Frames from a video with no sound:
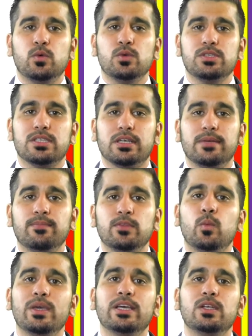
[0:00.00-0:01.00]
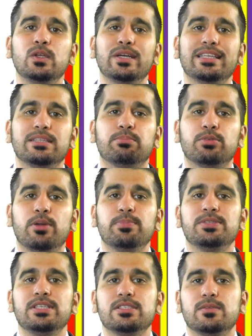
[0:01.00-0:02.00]
water, we can look at the
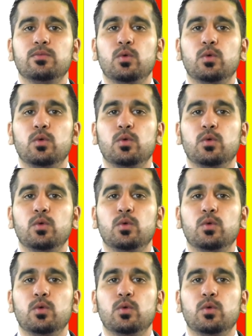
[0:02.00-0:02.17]
properties of